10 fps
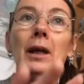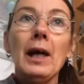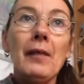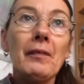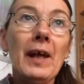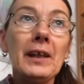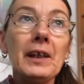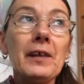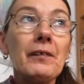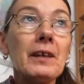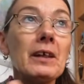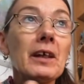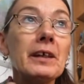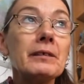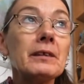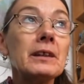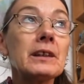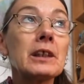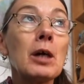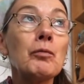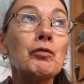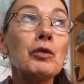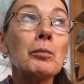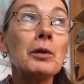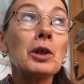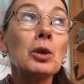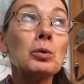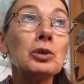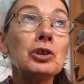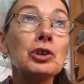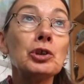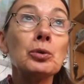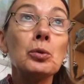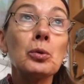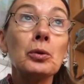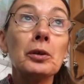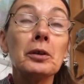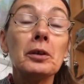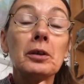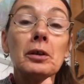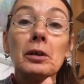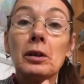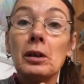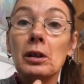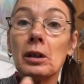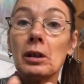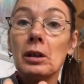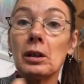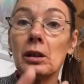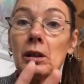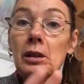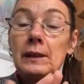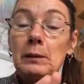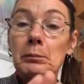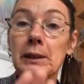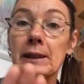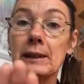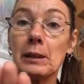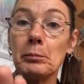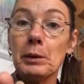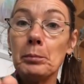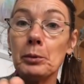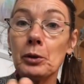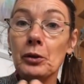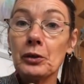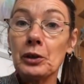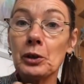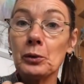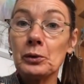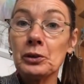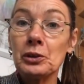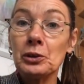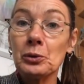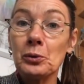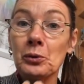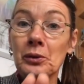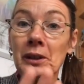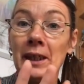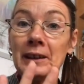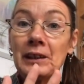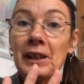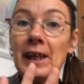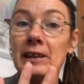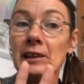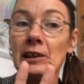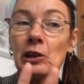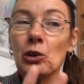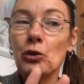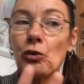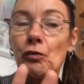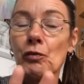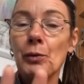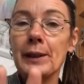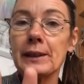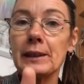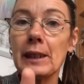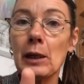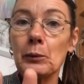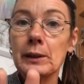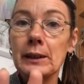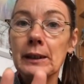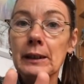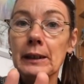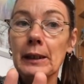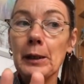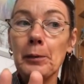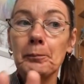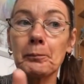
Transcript: And that, I think, has come from the Golden Dawn. Somebody sent me a book on the Golden Dawn and I had a little look through it and that was in there.